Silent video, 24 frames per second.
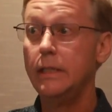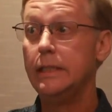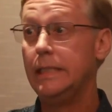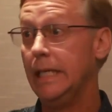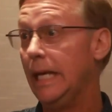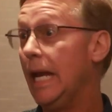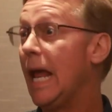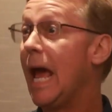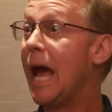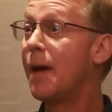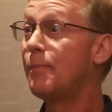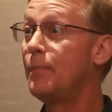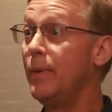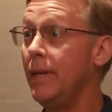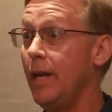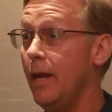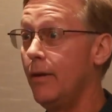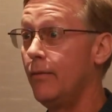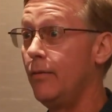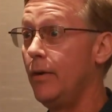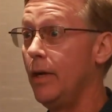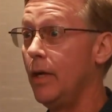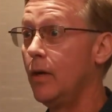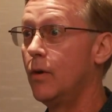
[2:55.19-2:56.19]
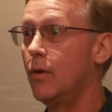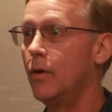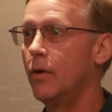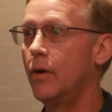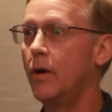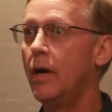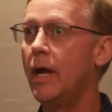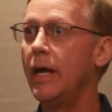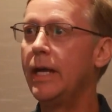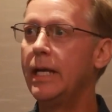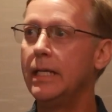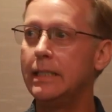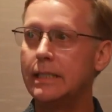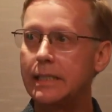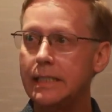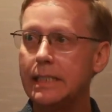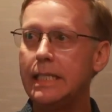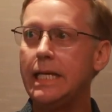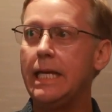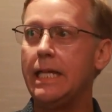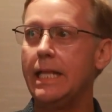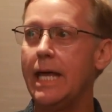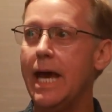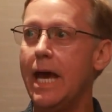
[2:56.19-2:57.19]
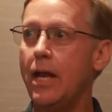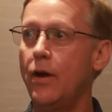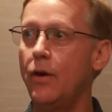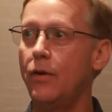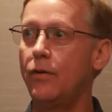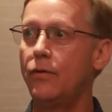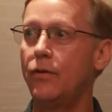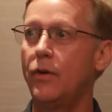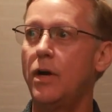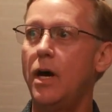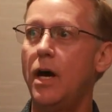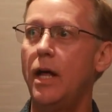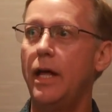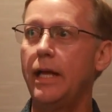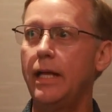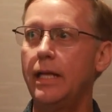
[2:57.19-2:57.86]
Did it happen every quarter? I can see that overall.